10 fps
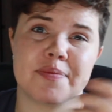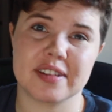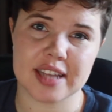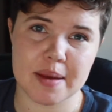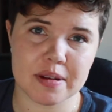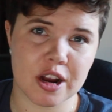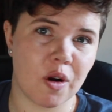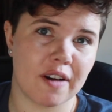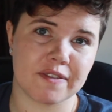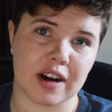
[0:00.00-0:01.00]
this game could go
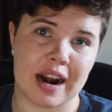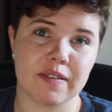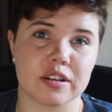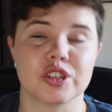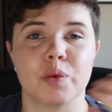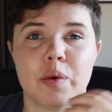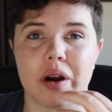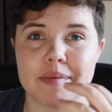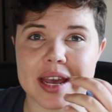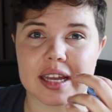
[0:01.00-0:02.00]
on forever, so we want
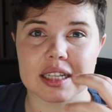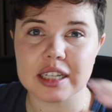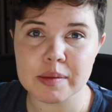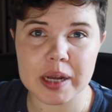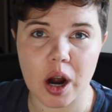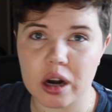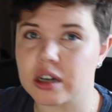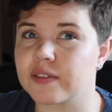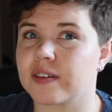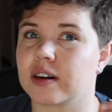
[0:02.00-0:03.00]
to make it a little bit
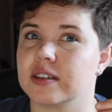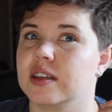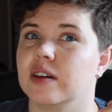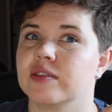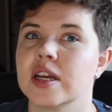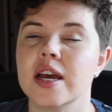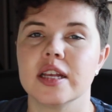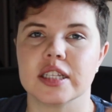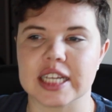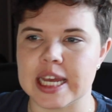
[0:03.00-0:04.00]
harder for ourselves
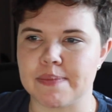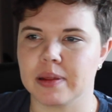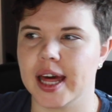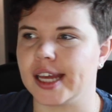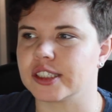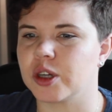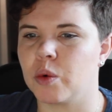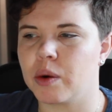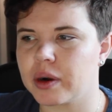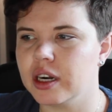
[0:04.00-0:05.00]
to keep playing. So
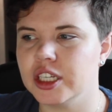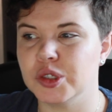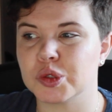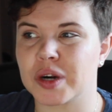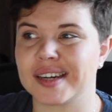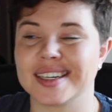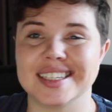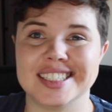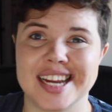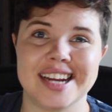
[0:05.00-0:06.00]
what we're going to do is we're actually going
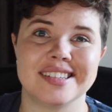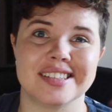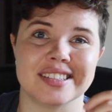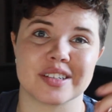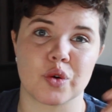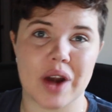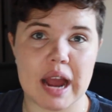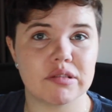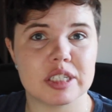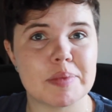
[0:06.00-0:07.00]
to change this
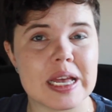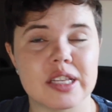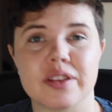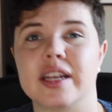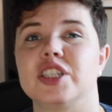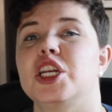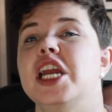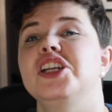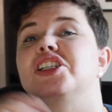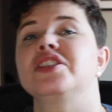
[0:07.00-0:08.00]
ground speed so that it
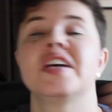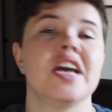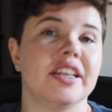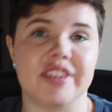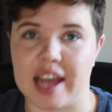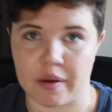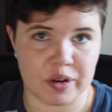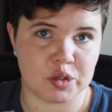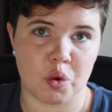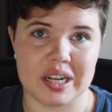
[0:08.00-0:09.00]
changes, say, every
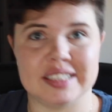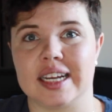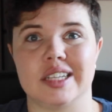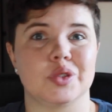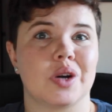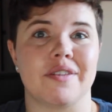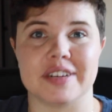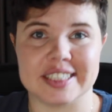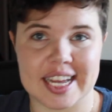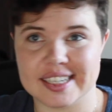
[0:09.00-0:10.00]
20 seconds or every
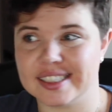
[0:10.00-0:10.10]
10